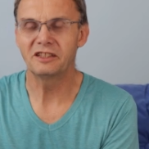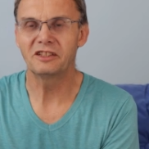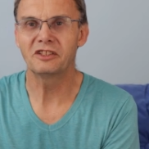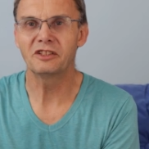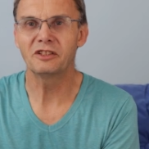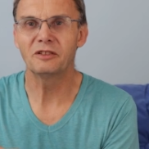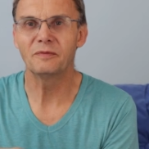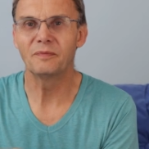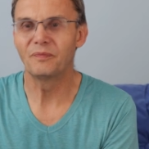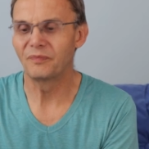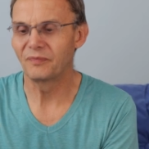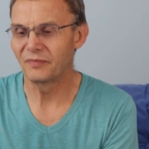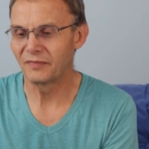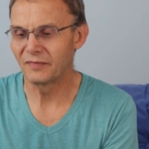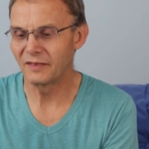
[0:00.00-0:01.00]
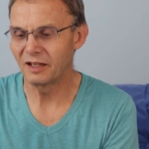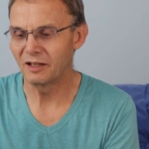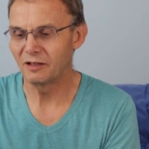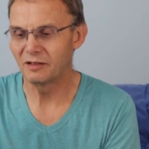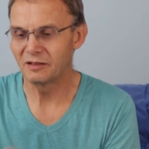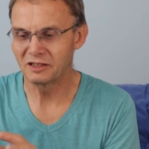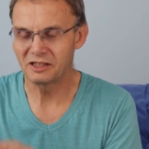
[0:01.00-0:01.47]
shot,
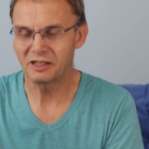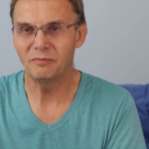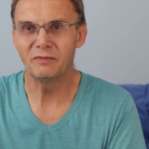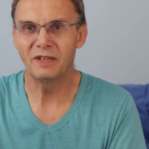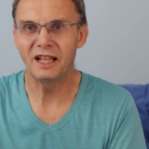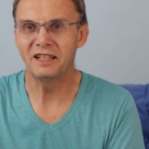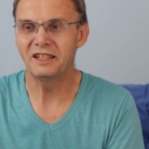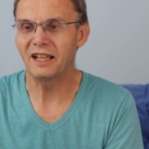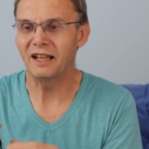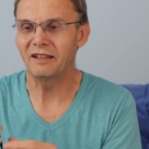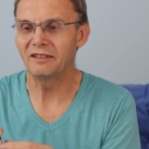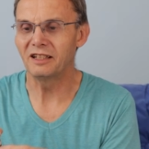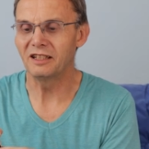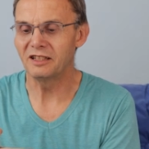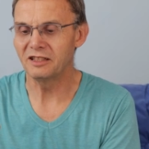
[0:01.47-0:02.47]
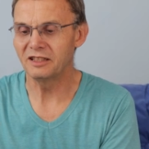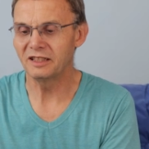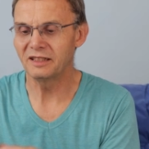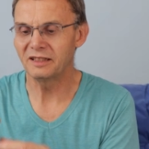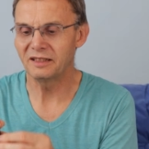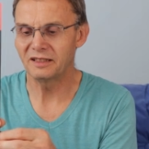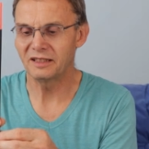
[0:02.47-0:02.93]
some lead down the
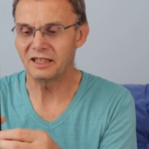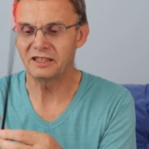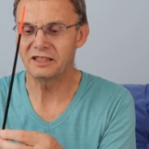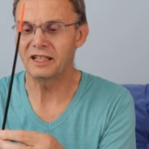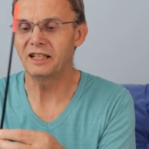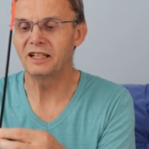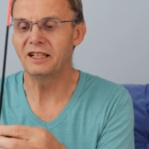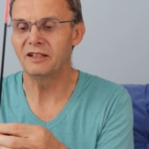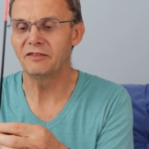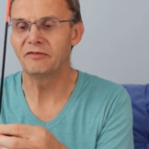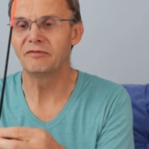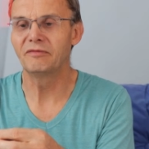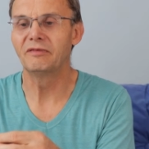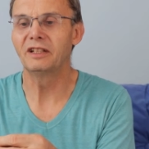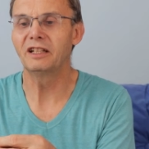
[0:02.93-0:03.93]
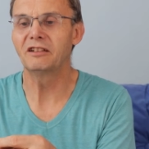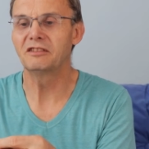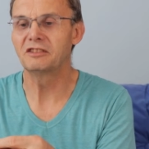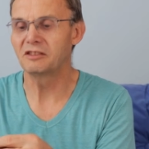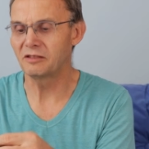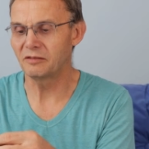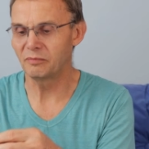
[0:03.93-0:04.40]
line. They take enough. You could
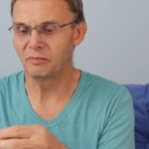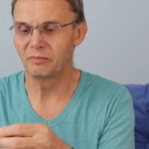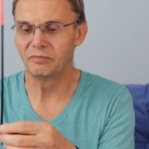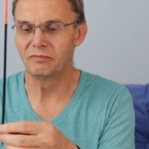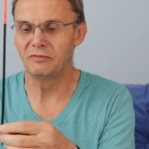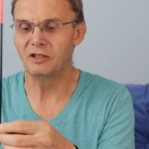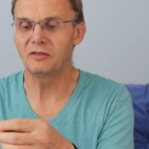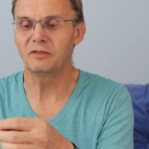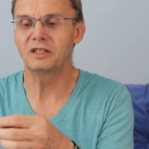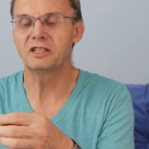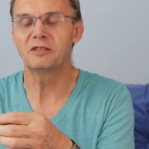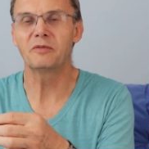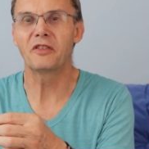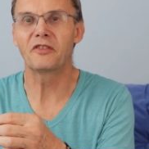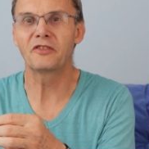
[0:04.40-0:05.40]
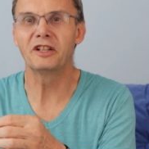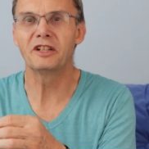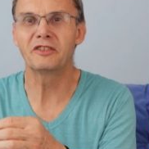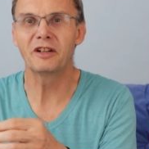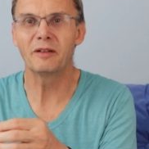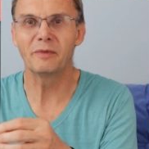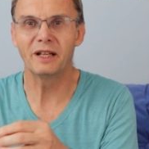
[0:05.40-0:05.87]
sort of lock this with 3
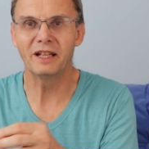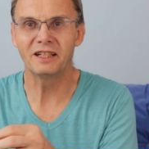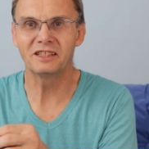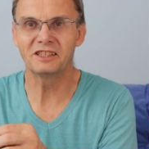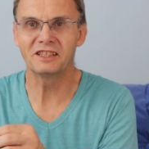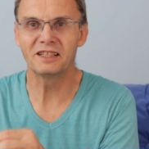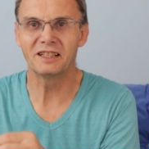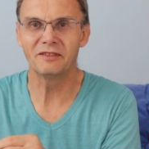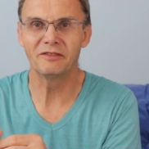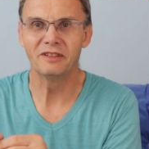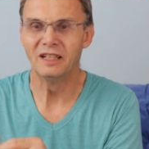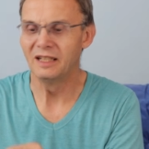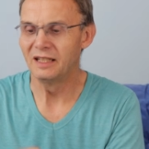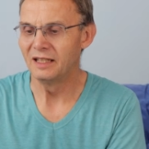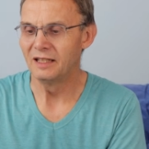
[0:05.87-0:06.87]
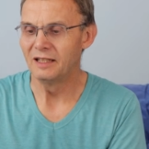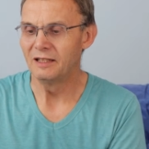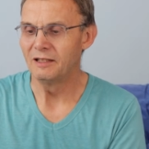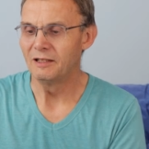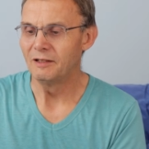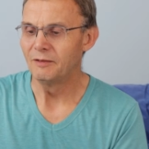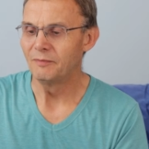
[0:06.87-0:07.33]
treble A and still have
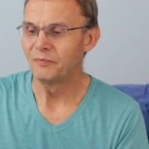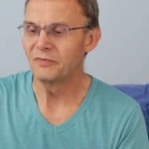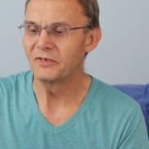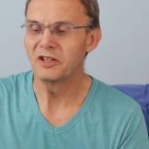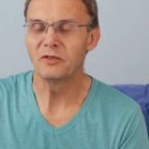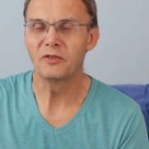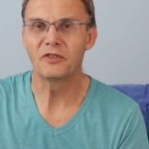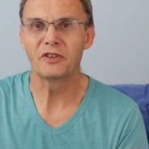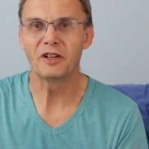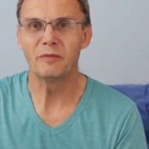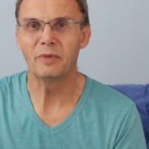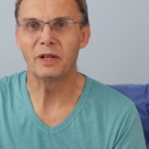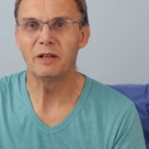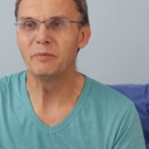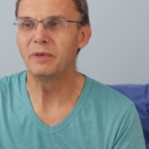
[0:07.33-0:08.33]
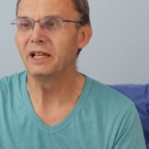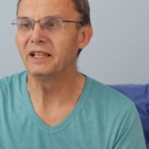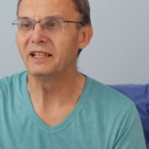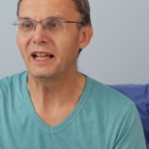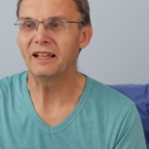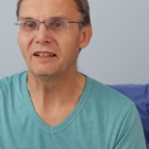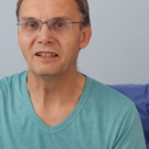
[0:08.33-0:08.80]
2 or 3 BB
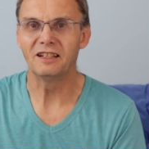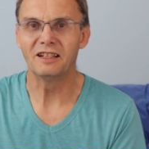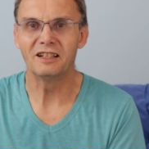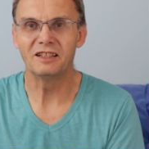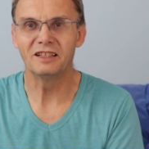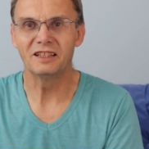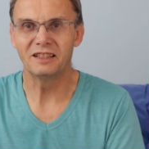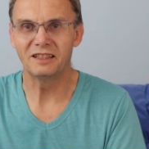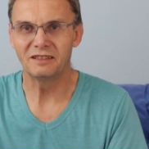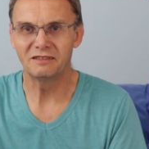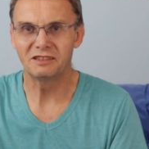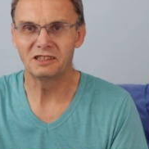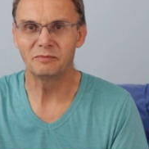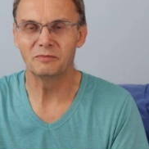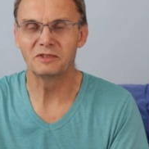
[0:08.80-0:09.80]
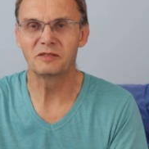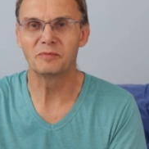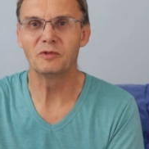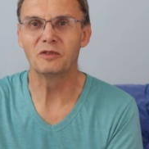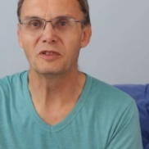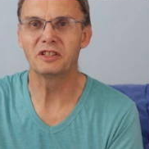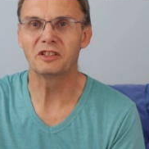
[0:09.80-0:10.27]
down the line and some
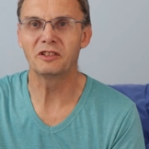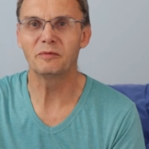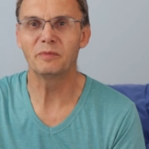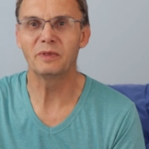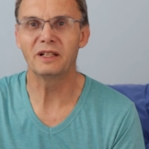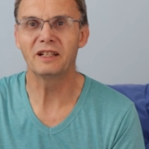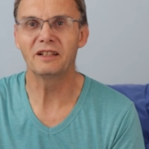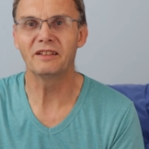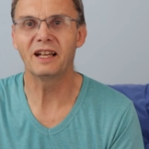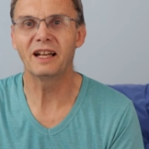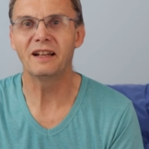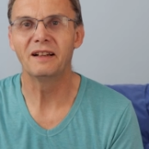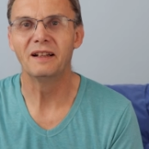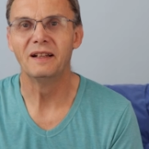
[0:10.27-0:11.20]
smaller shot below that.